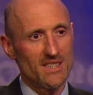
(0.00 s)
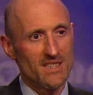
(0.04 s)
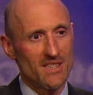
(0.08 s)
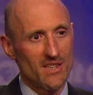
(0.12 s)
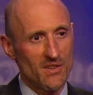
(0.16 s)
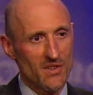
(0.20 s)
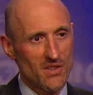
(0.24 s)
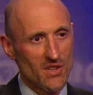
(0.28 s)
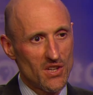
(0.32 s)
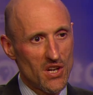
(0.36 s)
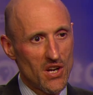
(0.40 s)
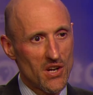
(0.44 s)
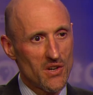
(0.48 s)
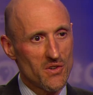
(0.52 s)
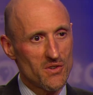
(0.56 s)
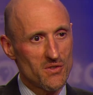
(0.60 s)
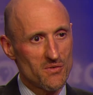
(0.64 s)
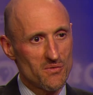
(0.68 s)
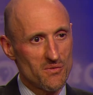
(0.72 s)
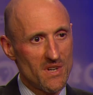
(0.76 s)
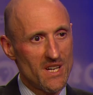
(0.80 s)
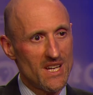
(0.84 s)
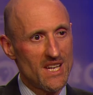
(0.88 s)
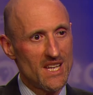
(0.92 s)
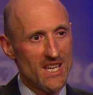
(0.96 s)
The
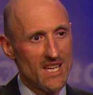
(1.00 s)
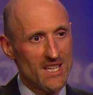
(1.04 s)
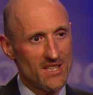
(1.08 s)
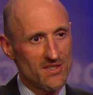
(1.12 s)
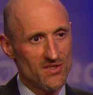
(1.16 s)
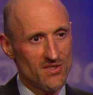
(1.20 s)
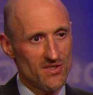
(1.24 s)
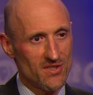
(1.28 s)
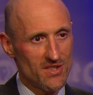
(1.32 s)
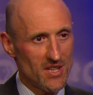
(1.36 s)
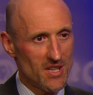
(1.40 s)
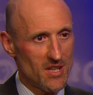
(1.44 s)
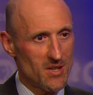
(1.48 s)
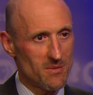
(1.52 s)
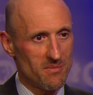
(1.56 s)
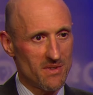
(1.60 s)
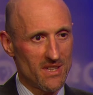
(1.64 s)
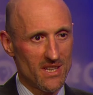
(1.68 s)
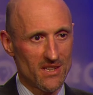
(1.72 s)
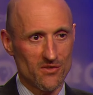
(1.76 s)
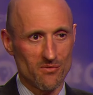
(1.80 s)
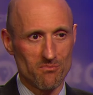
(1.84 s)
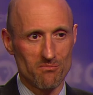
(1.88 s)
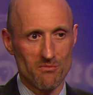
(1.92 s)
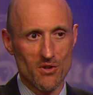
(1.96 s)
current radiation therapy
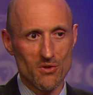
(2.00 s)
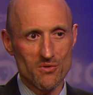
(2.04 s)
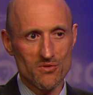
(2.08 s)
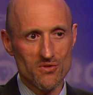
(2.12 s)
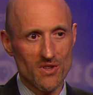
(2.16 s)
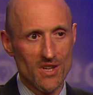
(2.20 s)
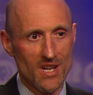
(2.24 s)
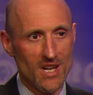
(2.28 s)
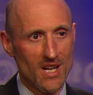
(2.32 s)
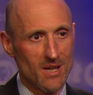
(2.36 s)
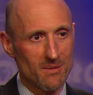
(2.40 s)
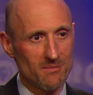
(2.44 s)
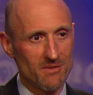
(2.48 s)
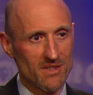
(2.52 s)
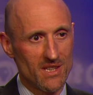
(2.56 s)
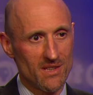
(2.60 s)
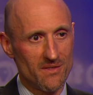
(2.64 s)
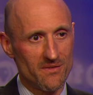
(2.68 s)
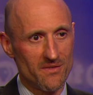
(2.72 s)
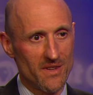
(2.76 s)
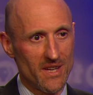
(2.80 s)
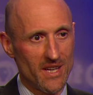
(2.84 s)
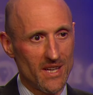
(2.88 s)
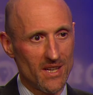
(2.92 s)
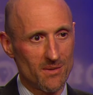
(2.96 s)
that's most commonly
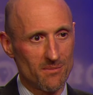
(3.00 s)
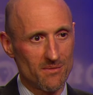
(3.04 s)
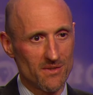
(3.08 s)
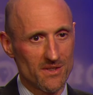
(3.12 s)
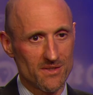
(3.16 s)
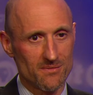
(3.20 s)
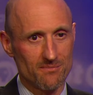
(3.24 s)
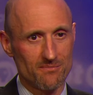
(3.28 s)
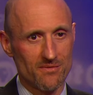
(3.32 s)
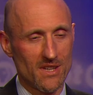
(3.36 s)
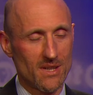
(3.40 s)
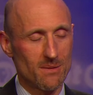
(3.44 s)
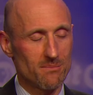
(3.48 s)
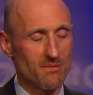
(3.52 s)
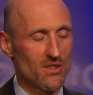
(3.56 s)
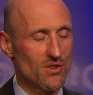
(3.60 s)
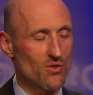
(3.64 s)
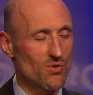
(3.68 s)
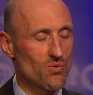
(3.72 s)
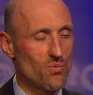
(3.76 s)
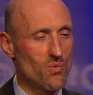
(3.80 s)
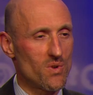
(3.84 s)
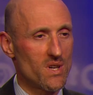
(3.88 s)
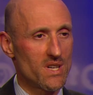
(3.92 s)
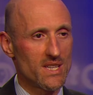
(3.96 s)
available, is probably
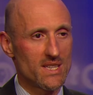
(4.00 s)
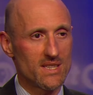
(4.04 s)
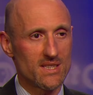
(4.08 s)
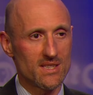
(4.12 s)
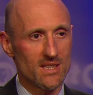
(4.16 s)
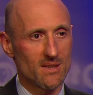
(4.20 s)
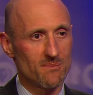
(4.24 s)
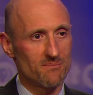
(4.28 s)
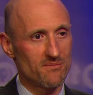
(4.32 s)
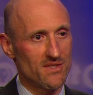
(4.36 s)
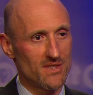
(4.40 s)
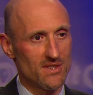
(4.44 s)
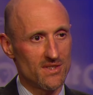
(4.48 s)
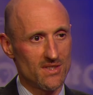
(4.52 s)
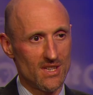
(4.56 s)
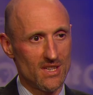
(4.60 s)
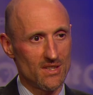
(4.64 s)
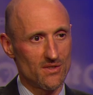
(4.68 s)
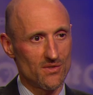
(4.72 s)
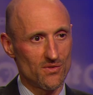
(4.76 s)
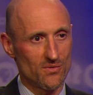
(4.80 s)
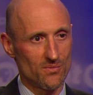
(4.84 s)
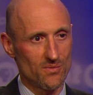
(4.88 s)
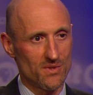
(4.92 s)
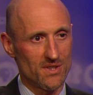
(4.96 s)
20 something
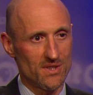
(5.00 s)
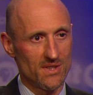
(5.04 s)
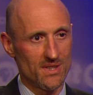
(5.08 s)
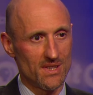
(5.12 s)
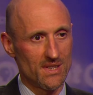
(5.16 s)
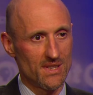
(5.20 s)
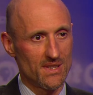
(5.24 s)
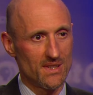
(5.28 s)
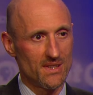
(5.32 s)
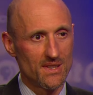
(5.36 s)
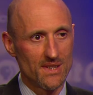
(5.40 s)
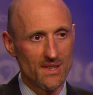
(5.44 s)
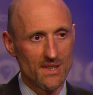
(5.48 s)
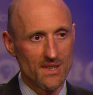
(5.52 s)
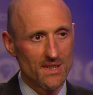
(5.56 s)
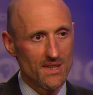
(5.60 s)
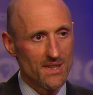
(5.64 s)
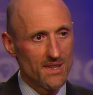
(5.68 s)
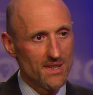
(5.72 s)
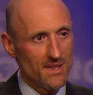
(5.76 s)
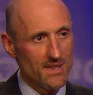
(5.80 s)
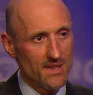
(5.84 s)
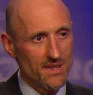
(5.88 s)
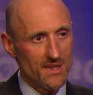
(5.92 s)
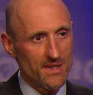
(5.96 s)
centers within,
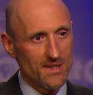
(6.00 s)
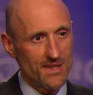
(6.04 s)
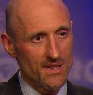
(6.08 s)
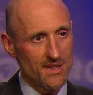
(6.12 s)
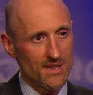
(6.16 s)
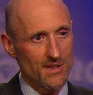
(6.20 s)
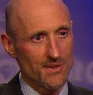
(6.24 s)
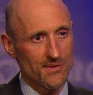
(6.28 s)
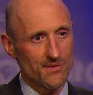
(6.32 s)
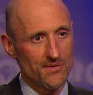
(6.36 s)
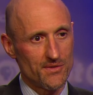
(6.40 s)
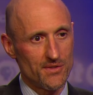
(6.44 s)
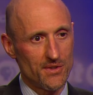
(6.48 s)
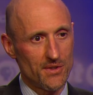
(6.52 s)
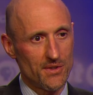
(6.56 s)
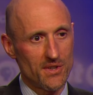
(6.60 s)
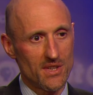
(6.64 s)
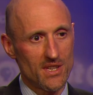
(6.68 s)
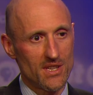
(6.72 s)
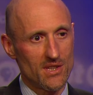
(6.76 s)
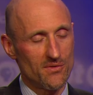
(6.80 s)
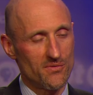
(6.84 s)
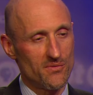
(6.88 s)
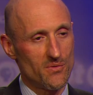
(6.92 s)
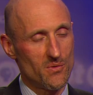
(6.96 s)
you know,
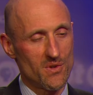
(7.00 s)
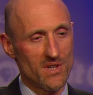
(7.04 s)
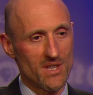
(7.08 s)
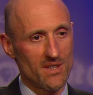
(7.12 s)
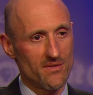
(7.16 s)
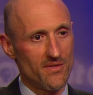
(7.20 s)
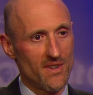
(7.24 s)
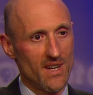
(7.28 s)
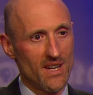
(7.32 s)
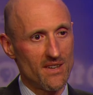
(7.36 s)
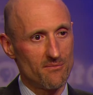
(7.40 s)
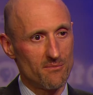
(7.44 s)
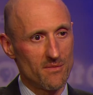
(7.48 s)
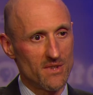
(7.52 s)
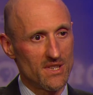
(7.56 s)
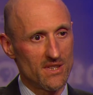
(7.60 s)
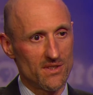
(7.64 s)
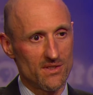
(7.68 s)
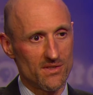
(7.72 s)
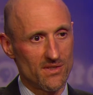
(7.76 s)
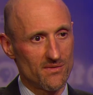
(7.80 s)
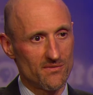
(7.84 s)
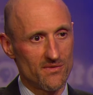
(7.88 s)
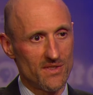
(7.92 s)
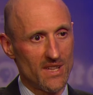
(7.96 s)
30 to 45
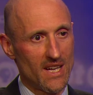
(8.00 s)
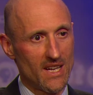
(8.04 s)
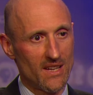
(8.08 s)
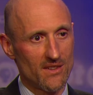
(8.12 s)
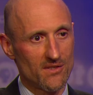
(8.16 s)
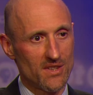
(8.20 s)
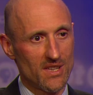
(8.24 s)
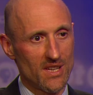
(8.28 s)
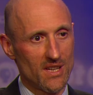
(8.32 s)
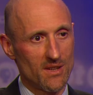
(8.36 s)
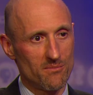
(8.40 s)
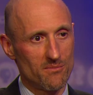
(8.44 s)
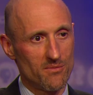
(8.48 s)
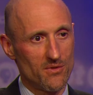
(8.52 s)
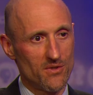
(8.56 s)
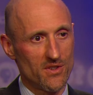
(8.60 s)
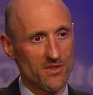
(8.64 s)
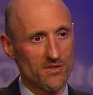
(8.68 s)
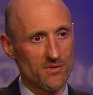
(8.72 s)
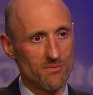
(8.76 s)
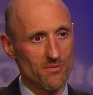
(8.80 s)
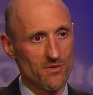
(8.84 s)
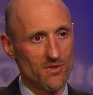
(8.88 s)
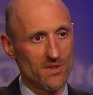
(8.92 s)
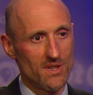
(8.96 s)
minutes of downtown
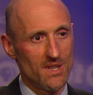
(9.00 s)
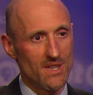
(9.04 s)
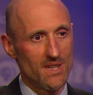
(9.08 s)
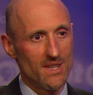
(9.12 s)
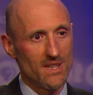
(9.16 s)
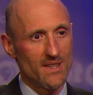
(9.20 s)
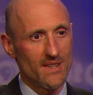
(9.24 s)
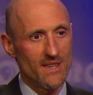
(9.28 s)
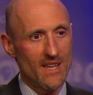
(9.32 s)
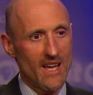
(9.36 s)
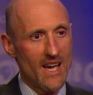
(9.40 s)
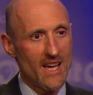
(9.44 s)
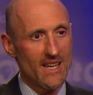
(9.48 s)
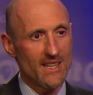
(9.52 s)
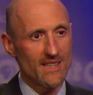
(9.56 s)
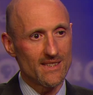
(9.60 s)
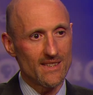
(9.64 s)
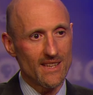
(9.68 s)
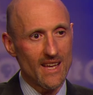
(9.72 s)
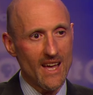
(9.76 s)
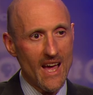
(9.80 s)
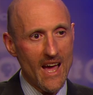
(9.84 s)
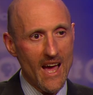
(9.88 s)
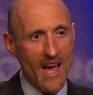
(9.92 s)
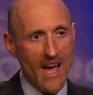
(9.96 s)
Baltimore. That
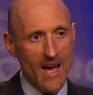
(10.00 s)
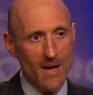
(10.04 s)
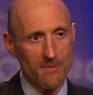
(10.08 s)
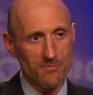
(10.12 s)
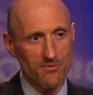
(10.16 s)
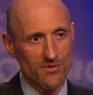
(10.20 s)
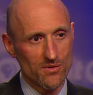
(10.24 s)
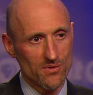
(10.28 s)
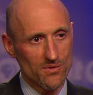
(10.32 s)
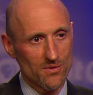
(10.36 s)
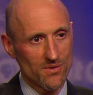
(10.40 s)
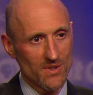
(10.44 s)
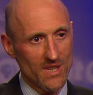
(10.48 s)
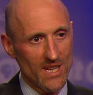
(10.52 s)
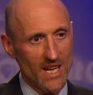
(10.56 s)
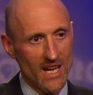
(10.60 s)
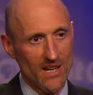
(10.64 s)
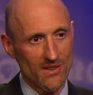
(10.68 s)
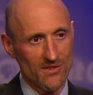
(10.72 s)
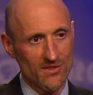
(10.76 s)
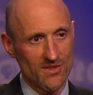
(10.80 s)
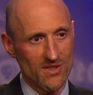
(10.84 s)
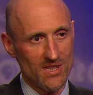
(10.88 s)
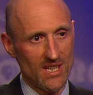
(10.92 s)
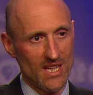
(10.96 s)
is absolutely
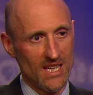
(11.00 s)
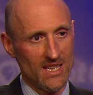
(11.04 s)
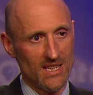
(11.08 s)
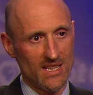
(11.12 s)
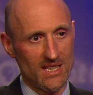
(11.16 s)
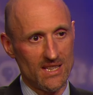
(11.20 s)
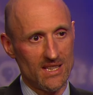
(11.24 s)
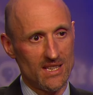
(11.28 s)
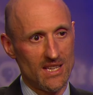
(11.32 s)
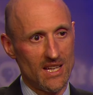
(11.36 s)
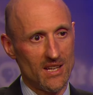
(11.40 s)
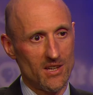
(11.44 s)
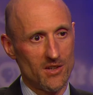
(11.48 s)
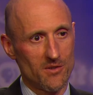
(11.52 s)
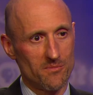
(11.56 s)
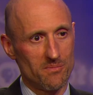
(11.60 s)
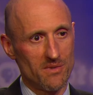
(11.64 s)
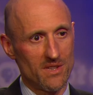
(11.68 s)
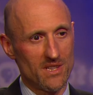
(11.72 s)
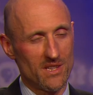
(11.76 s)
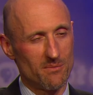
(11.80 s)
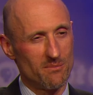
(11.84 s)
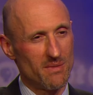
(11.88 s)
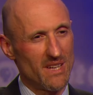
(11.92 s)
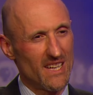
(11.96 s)
outstanding
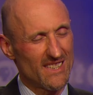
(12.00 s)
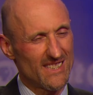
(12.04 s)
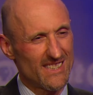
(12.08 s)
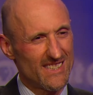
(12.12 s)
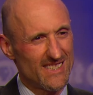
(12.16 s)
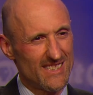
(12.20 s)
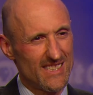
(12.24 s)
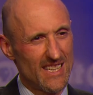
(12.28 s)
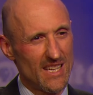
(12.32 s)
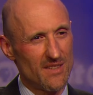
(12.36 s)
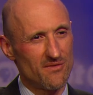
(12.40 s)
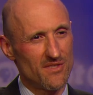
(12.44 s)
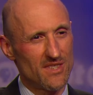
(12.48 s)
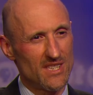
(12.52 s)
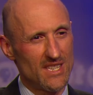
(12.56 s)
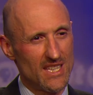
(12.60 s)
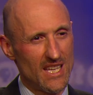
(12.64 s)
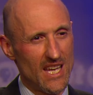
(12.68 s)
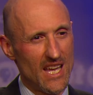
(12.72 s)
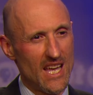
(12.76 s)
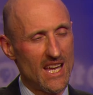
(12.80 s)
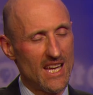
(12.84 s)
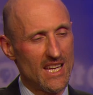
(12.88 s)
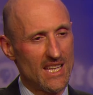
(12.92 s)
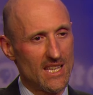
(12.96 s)
therapy, and about 70
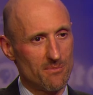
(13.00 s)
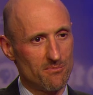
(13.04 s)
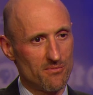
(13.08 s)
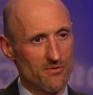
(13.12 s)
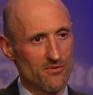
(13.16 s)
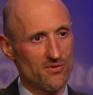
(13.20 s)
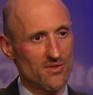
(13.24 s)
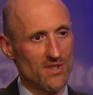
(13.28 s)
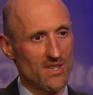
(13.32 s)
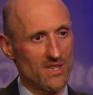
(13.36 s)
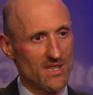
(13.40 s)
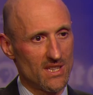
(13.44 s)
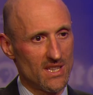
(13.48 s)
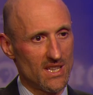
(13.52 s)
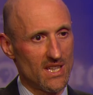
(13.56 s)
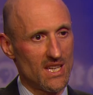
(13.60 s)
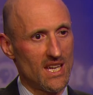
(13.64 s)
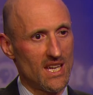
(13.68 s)
to 80 percent of the